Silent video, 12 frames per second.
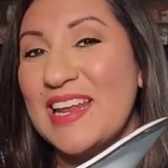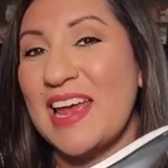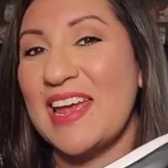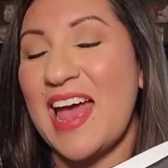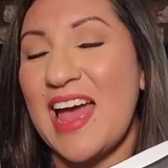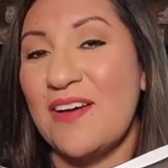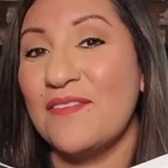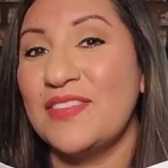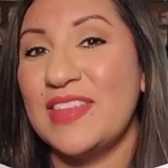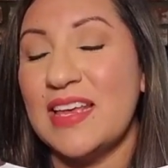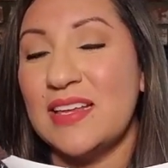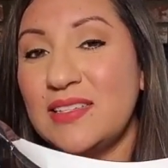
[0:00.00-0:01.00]
I have
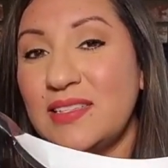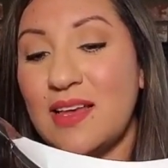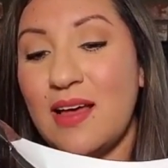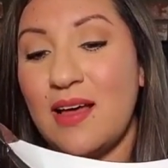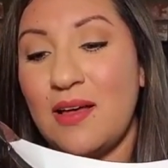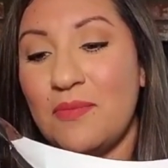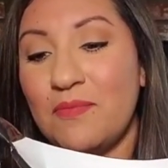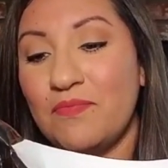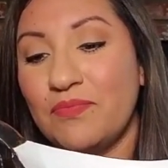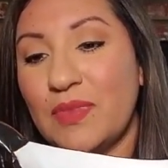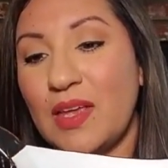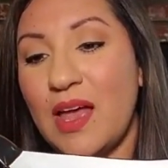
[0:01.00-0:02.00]
this,
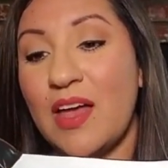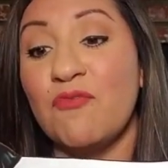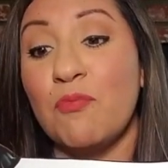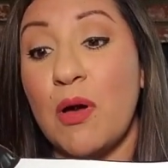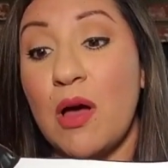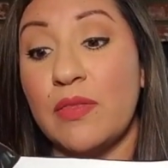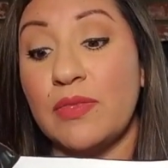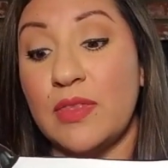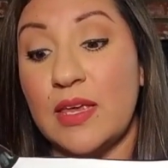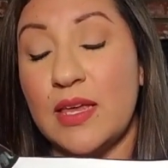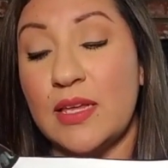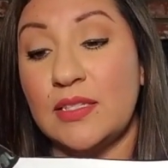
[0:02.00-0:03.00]
I've bought
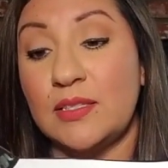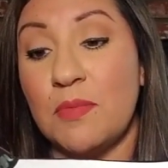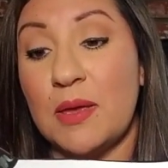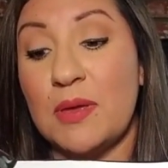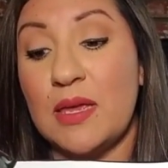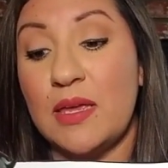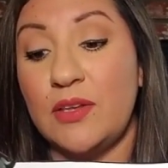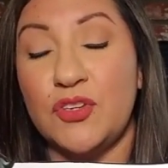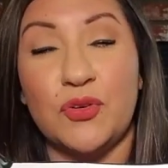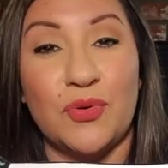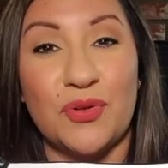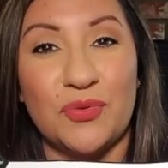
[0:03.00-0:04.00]
this maybe
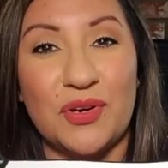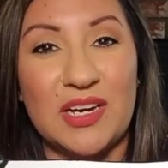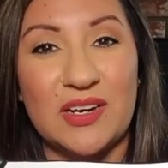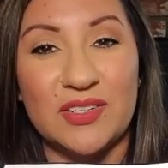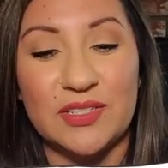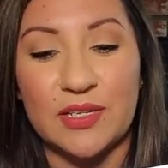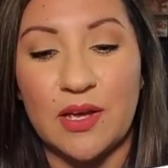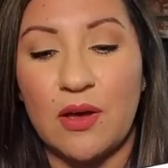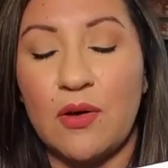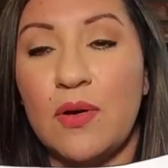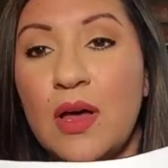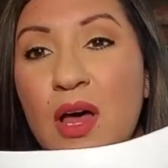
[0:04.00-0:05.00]
2 or 3 years ago,